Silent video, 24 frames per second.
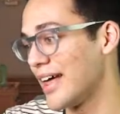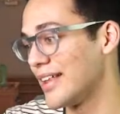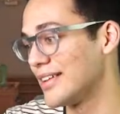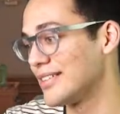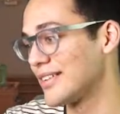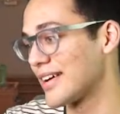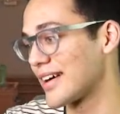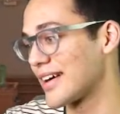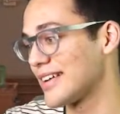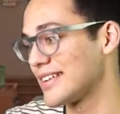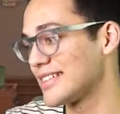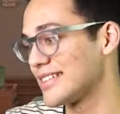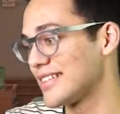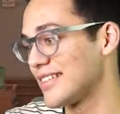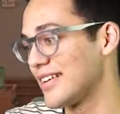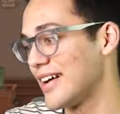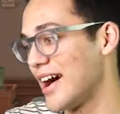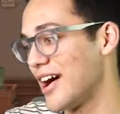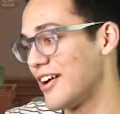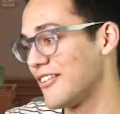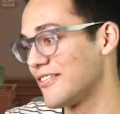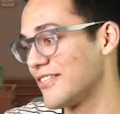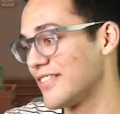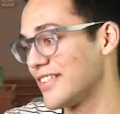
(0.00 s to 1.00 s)
And look at his little
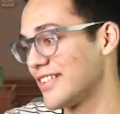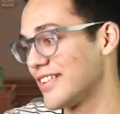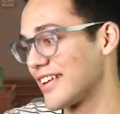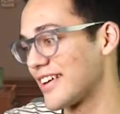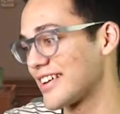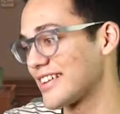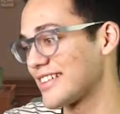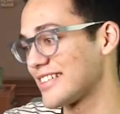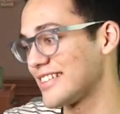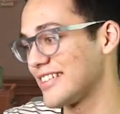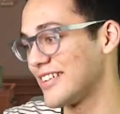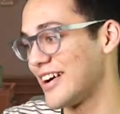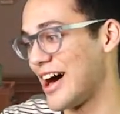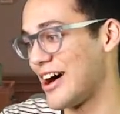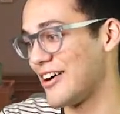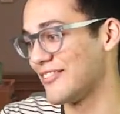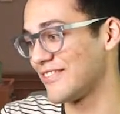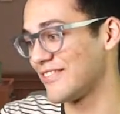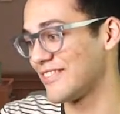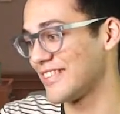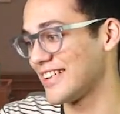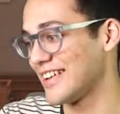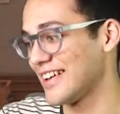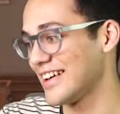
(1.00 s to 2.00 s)
outfit, look at his little
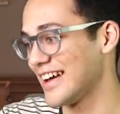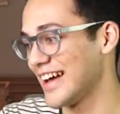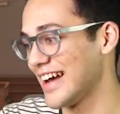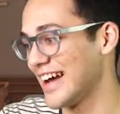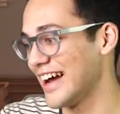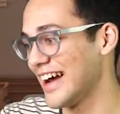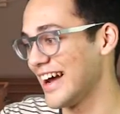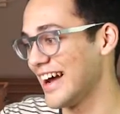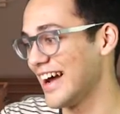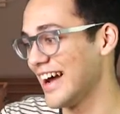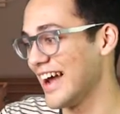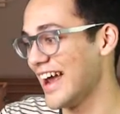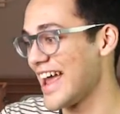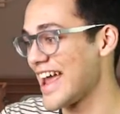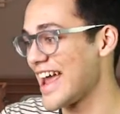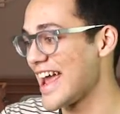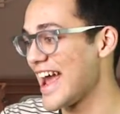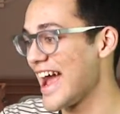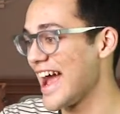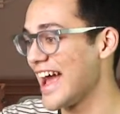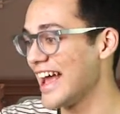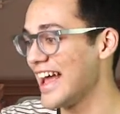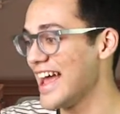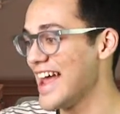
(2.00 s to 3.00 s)
outfit.
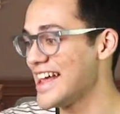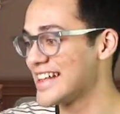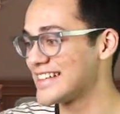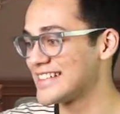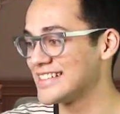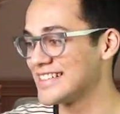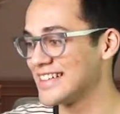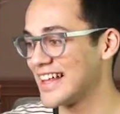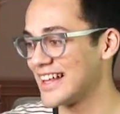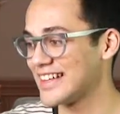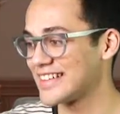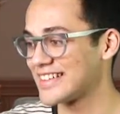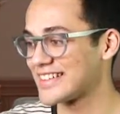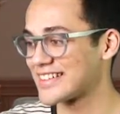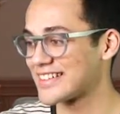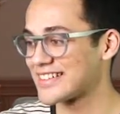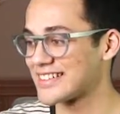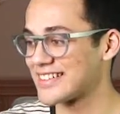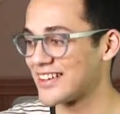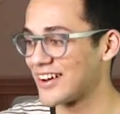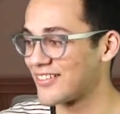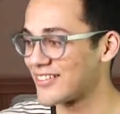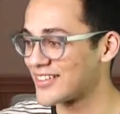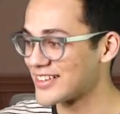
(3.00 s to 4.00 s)
Isn't that
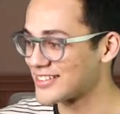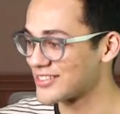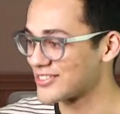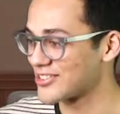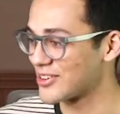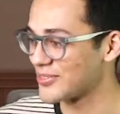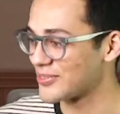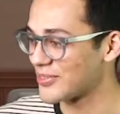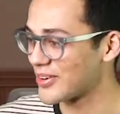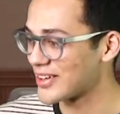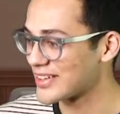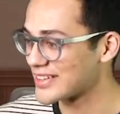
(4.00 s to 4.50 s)
so adorable?